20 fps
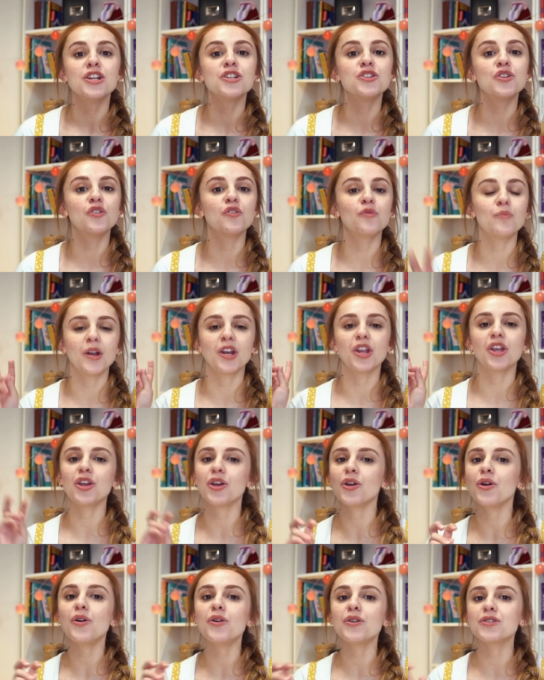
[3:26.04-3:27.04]
to have been
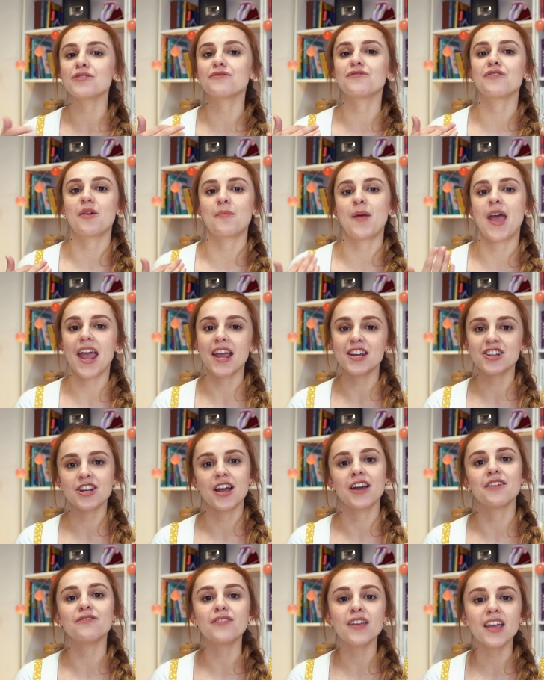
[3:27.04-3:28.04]
cured from H
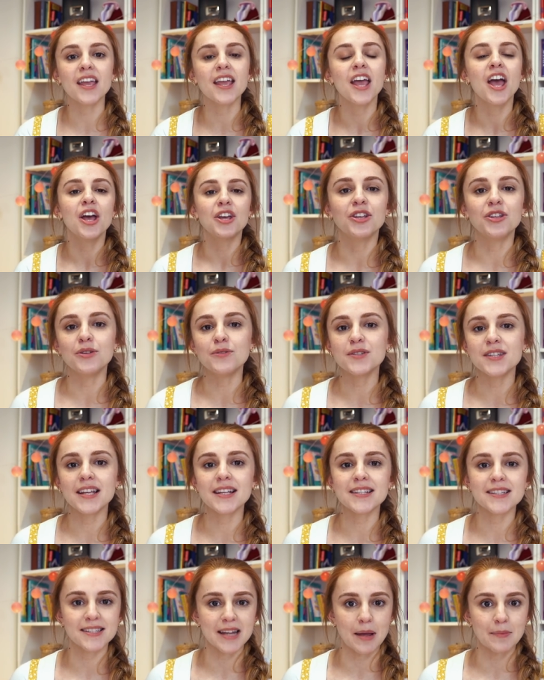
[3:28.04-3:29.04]
I V using
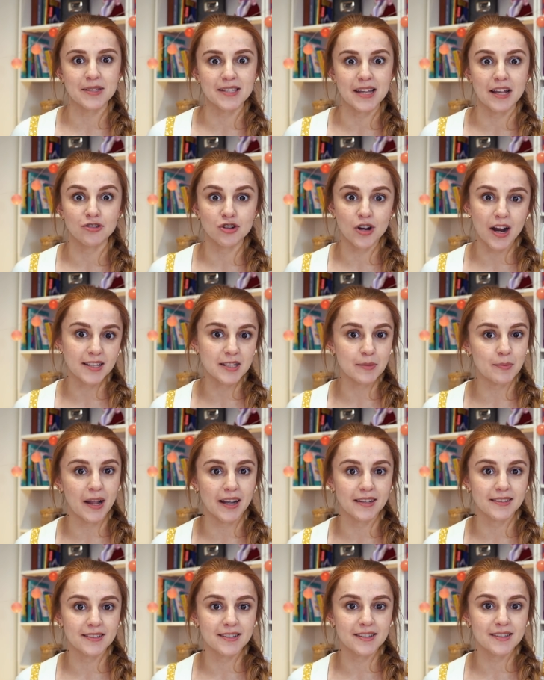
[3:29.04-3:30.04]
stem cell
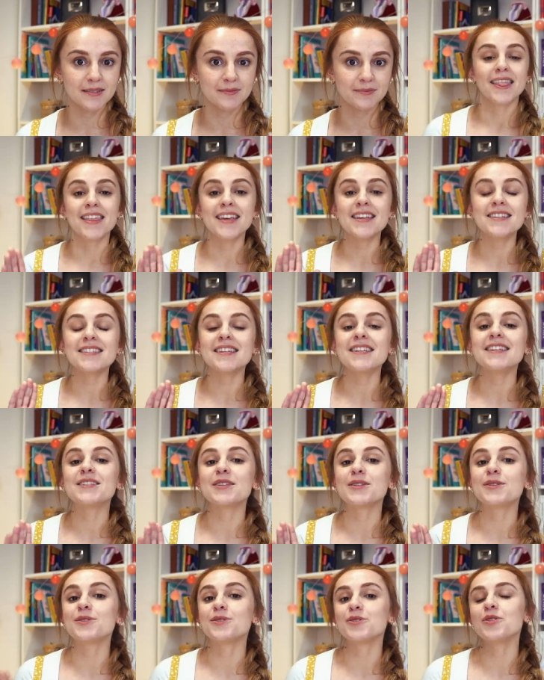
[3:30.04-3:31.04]
transplants. This is
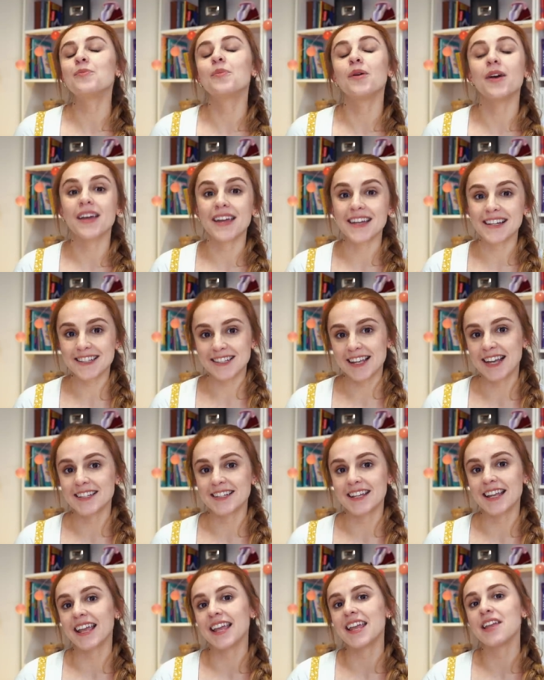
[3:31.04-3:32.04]
super
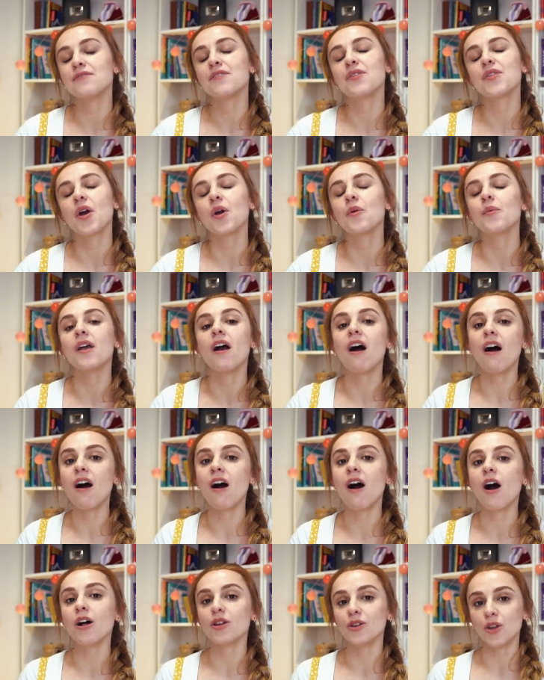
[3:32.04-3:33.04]
exciting, even though we
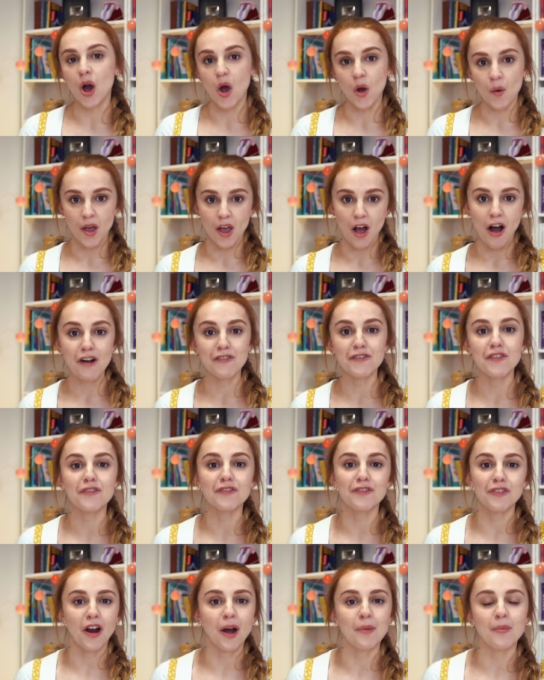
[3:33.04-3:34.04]
are a long way off
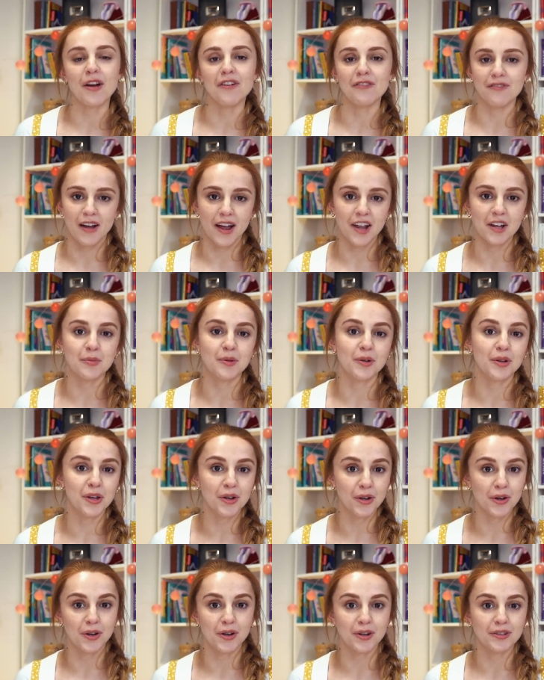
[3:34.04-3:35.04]
from a viable
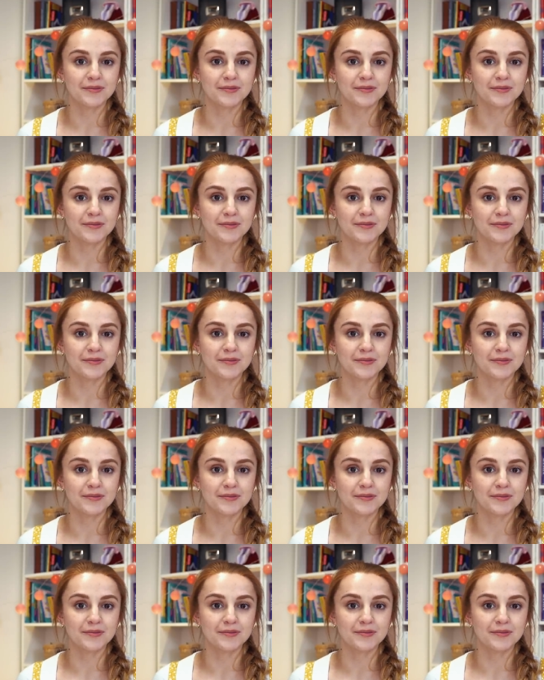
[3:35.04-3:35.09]
cure.